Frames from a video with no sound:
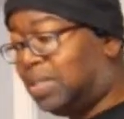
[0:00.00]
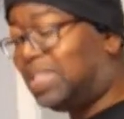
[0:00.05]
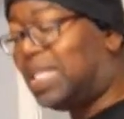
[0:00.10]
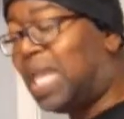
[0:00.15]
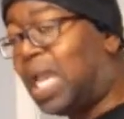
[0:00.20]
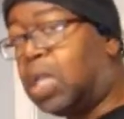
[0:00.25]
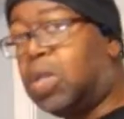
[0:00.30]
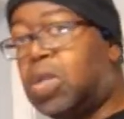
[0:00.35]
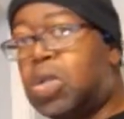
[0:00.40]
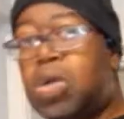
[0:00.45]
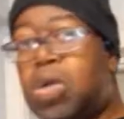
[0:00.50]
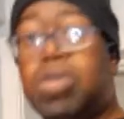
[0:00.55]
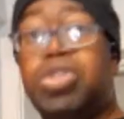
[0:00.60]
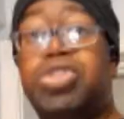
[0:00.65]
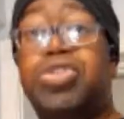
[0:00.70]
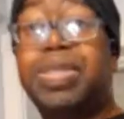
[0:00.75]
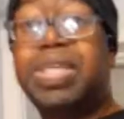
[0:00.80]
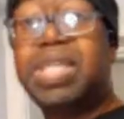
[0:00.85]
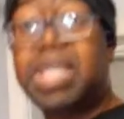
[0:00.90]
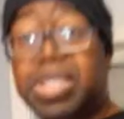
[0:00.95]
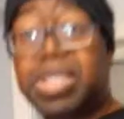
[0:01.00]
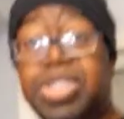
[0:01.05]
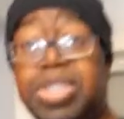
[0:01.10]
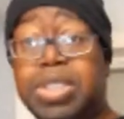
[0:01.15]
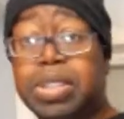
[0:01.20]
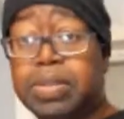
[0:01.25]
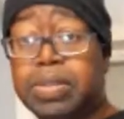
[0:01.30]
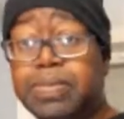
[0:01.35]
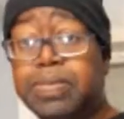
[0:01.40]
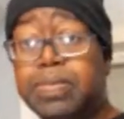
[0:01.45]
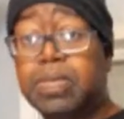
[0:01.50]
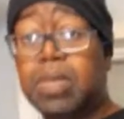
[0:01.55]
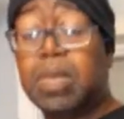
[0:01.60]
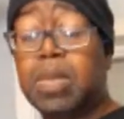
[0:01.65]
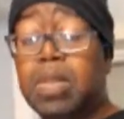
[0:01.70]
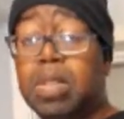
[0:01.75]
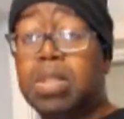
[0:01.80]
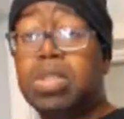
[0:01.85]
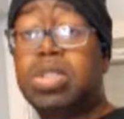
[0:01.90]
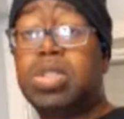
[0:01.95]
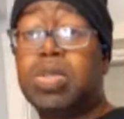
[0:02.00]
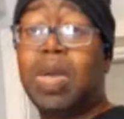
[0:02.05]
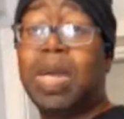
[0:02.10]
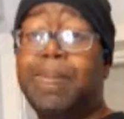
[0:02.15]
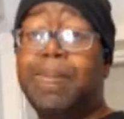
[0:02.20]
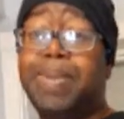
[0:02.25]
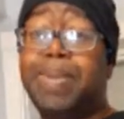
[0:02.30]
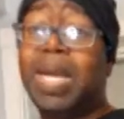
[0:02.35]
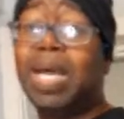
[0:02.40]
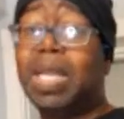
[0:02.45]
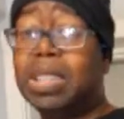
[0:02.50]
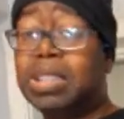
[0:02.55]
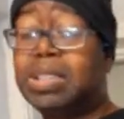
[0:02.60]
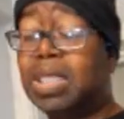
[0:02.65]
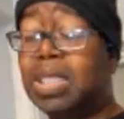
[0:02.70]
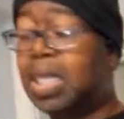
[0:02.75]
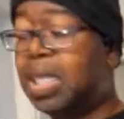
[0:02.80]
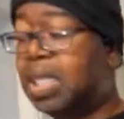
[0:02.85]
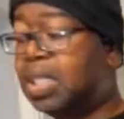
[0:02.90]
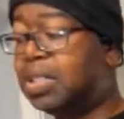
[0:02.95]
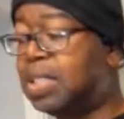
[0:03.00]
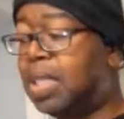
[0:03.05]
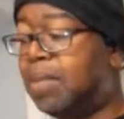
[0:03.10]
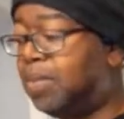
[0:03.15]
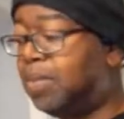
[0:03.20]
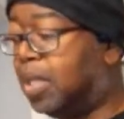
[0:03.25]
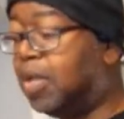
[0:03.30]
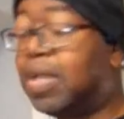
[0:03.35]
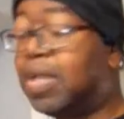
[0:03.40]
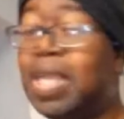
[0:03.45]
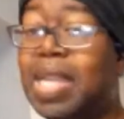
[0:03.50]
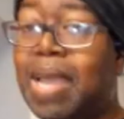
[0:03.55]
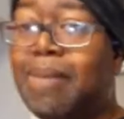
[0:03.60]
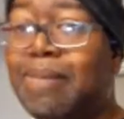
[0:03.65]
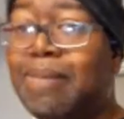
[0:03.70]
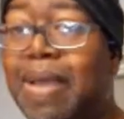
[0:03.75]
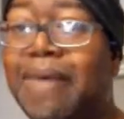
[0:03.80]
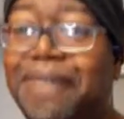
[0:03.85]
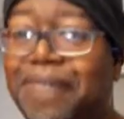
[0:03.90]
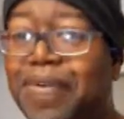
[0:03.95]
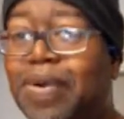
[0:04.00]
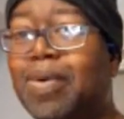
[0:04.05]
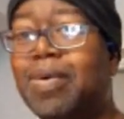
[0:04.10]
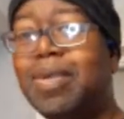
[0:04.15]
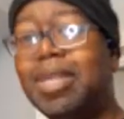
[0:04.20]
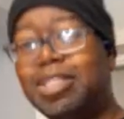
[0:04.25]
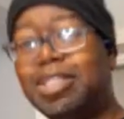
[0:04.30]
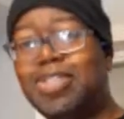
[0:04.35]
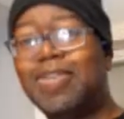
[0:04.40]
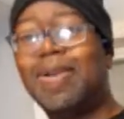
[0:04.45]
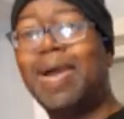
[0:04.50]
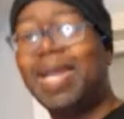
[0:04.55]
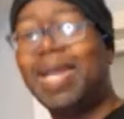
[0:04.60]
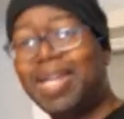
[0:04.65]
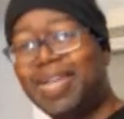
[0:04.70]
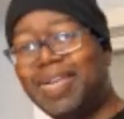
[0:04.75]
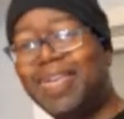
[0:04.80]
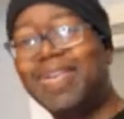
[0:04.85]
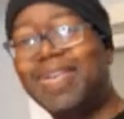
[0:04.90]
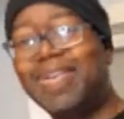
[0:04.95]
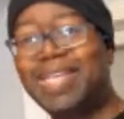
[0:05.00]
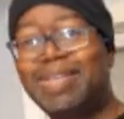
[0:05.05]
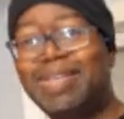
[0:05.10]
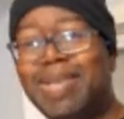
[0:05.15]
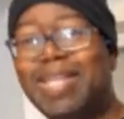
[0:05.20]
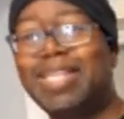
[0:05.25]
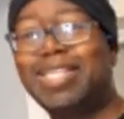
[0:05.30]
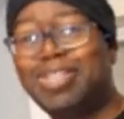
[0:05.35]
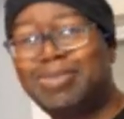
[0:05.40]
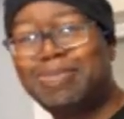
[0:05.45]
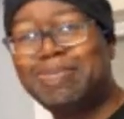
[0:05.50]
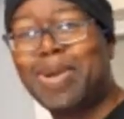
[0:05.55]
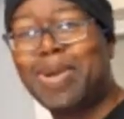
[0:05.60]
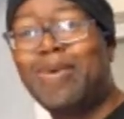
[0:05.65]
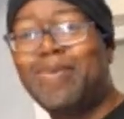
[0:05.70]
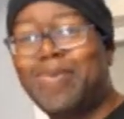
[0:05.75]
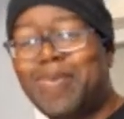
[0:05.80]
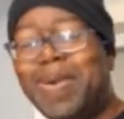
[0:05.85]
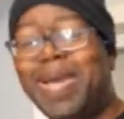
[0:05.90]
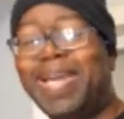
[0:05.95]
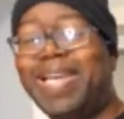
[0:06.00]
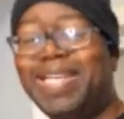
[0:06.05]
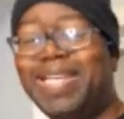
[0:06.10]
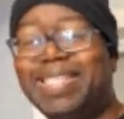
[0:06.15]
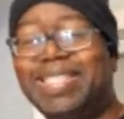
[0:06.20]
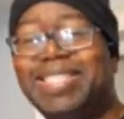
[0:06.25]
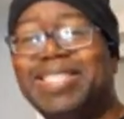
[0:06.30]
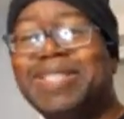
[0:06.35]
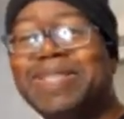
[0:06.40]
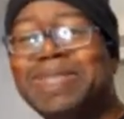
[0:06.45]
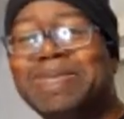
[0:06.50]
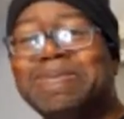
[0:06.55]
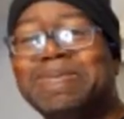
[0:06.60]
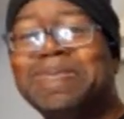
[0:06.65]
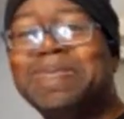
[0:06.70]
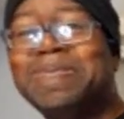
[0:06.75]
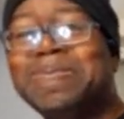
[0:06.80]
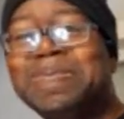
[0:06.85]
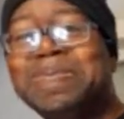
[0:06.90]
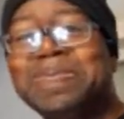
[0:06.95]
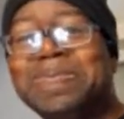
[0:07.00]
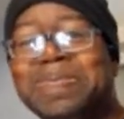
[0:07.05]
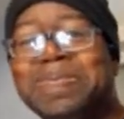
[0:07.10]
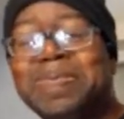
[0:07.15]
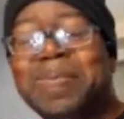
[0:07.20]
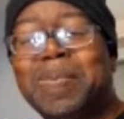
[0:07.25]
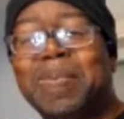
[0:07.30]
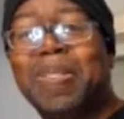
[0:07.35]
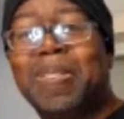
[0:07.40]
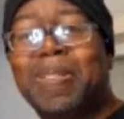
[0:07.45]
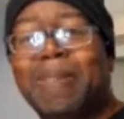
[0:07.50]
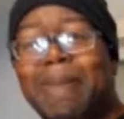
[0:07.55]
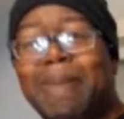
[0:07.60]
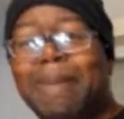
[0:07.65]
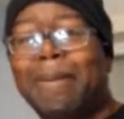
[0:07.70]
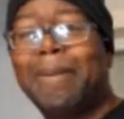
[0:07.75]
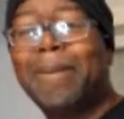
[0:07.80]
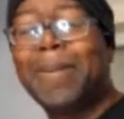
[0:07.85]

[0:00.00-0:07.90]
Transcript: technical tradition. So I apologize. I'm looking at my food and trying to look at it both ways. Okay.